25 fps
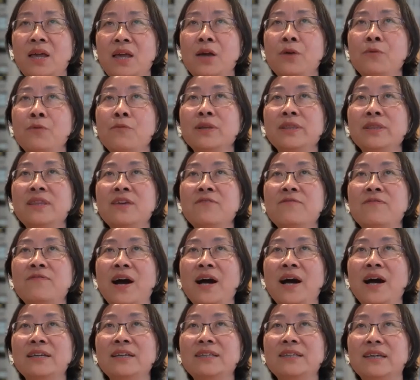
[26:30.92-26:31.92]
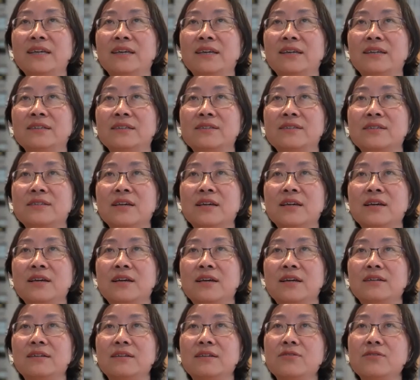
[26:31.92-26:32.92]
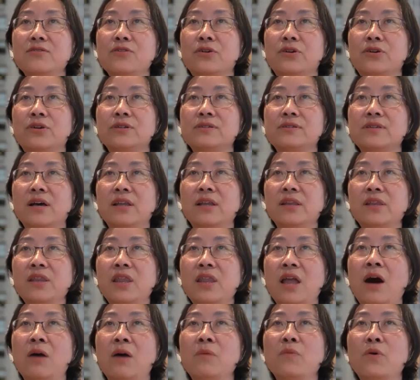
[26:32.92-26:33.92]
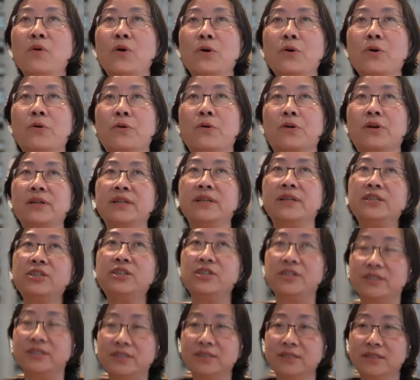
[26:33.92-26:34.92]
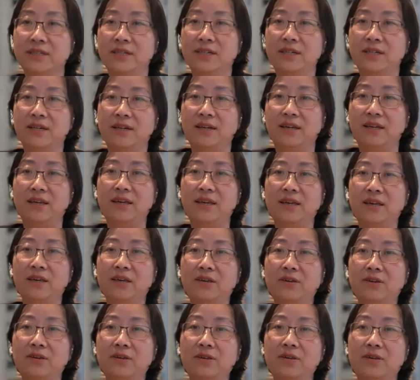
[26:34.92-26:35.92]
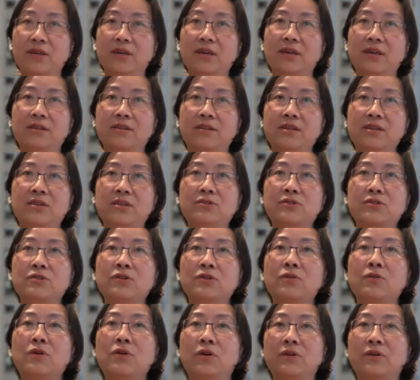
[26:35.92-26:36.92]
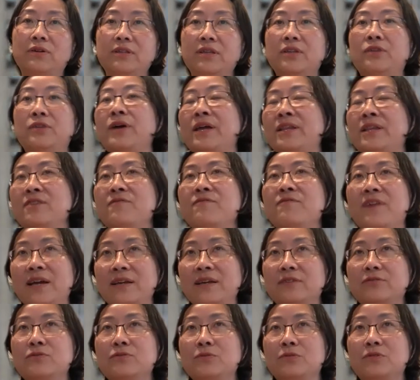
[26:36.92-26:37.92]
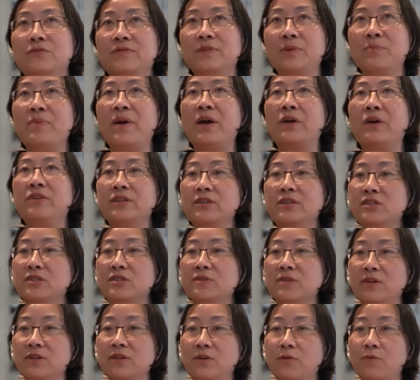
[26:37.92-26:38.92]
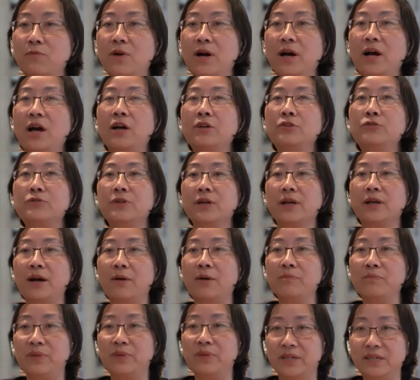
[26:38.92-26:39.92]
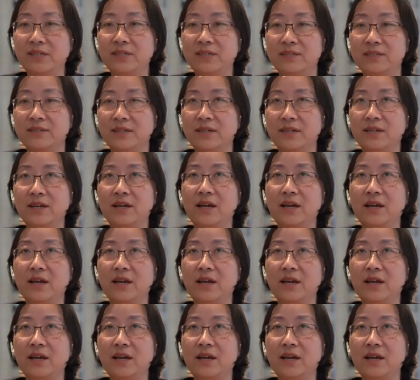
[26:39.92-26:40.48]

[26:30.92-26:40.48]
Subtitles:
what they find is there's a lot more correlation in these so-called, and they find a sort of about 100 companies